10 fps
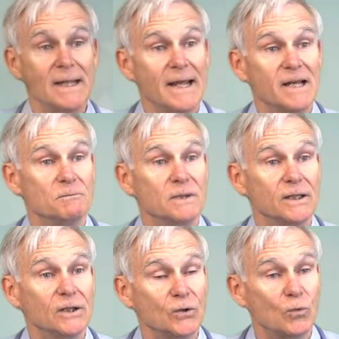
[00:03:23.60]
and to be
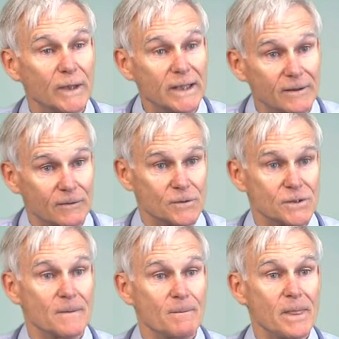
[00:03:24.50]
good readers
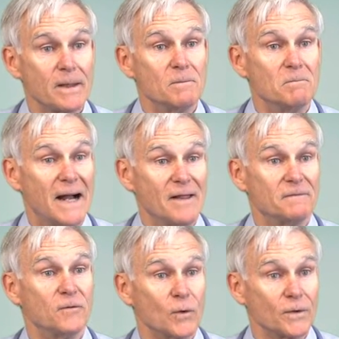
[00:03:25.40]
by the
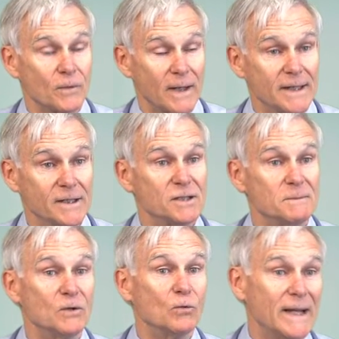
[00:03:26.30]
fourth grade, to
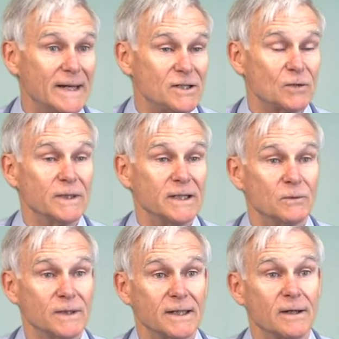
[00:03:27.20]
be ready to read
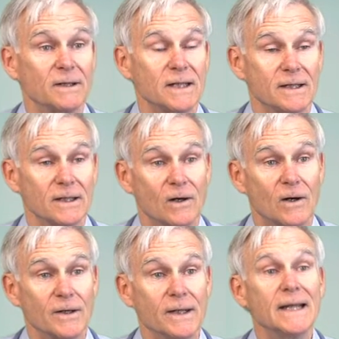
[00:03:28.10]
when they go to
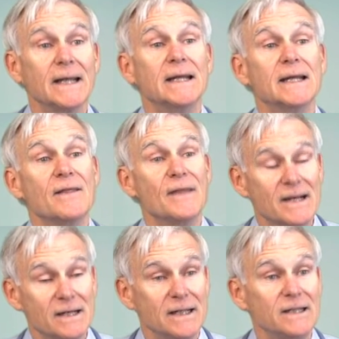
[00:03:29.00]
kindergarten. They
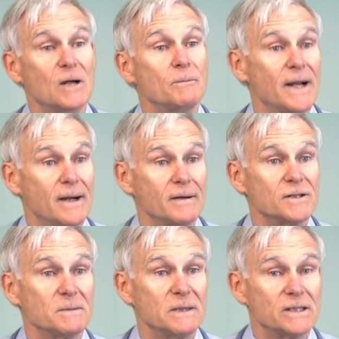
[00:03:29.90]
need their parents
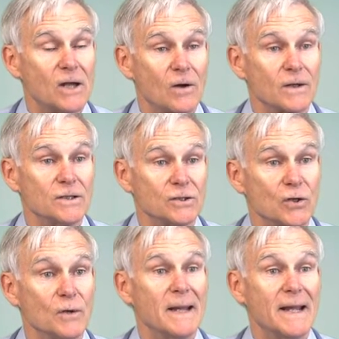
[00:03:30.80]
to be talking to
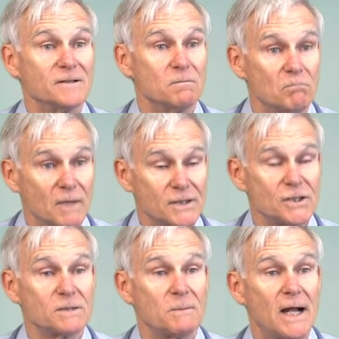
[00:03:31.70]
them as much
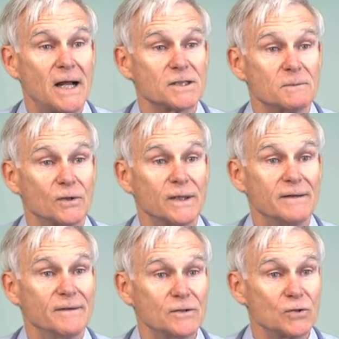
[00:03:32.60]
as possible
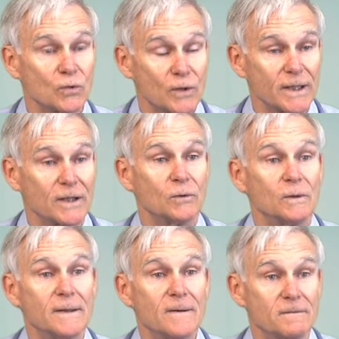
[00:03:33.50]
in those critical
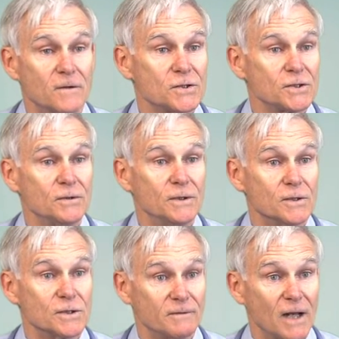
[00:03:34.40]
first 2
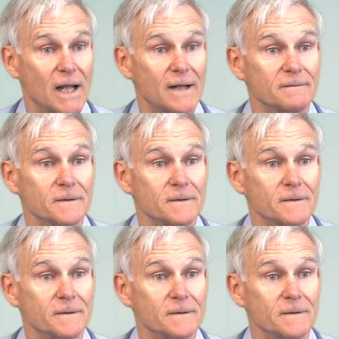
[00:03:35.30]
years of life.